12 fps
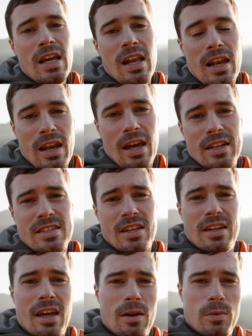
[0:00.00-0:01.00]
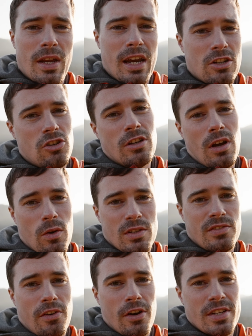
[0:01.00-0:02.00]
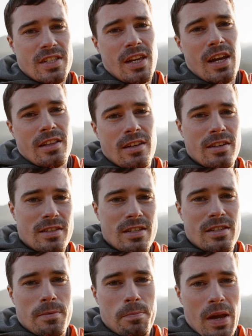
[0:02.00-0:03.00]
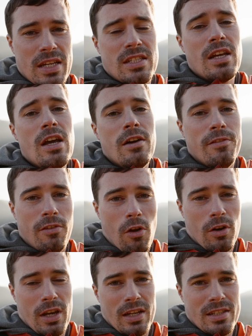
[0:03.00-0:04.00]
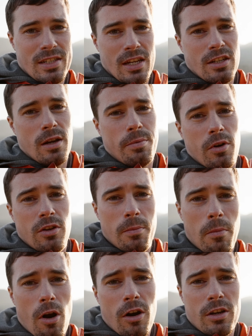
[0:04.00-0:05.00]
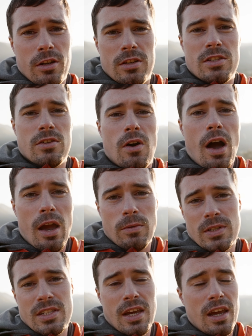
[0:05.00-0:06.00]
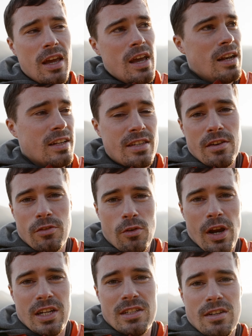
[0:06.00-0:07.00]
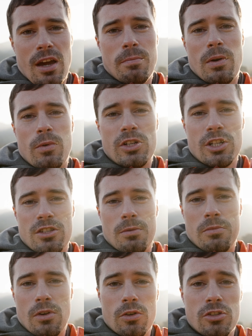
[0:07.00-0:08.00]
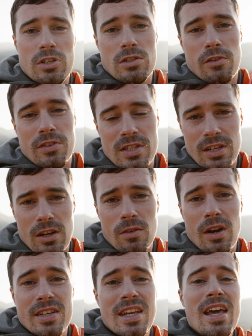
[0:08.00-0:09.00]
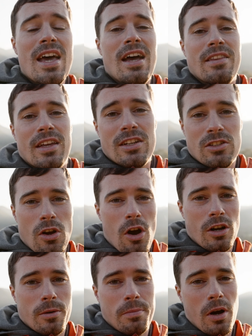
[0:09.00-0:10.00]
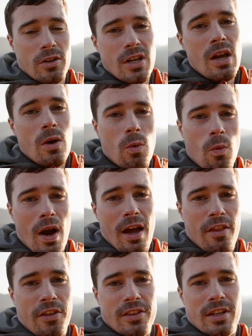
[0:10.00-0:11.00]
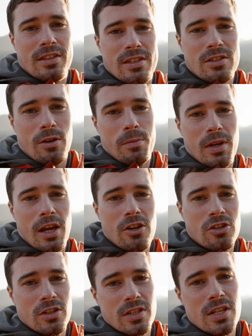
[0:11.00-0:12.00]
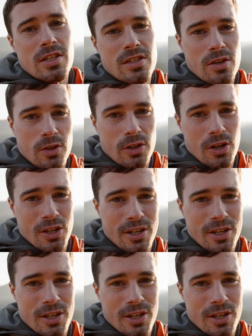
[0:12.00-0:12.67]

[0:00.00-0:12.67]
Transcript: lens, and I would actually go as far as saying that this is the best vlogging setup on the market. So I would say let's have a great time by watching some drone shots of the sunrise and then talk about why I think that this combination is so good.